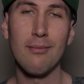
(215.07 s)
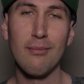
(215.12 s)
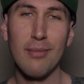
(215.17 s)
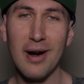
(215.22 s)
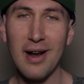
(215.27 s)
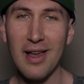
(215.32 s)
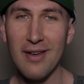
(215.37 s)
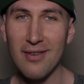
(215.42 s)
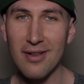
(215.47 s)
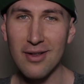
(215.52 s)

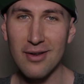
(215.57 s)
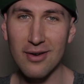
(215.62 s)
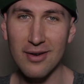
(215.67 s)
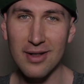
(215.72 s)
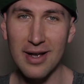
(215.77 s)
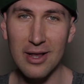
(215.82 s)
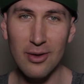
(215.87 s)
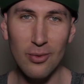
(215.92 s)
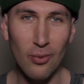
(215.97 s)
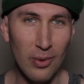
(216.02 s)
Believe it or
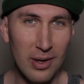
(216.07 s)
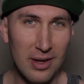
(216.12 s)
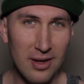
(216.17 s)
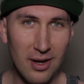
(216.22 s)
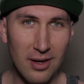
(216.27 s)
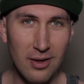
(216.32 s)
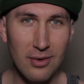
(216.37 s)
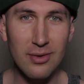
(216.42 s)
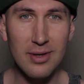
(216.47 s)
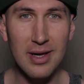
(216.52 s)
not,
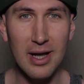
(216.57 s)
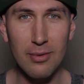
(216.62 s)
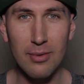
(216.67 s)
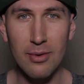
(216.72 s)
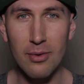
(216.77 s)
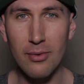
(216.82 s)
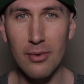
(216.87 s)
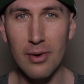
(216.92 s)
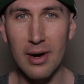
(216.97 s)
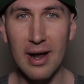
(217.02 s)
within you that
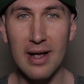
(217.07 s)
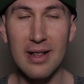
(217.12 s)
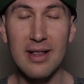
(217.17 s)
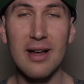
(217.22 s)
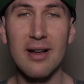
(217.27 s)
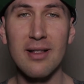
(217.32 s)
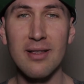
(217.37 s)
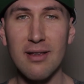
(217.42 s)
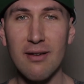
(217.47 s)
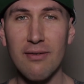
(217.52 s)
will create
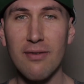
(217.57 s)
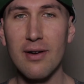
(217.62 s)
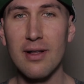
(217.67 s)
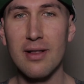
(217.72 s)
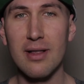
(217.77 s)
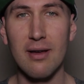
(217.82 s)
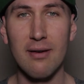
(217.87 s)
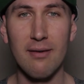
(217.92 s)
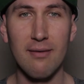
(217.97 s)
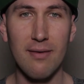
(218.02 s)
a
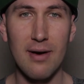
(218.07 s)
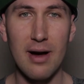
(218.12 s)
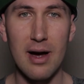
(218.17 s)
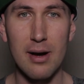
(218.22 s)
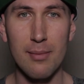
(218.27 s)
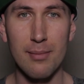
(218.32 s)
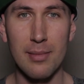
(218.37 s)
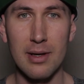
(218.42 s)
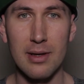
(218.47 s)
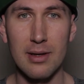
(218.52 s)
different
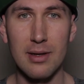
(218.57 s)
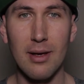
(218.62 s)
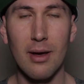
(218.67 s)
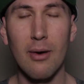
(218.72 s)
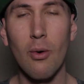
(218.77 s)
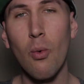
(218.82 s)
environment.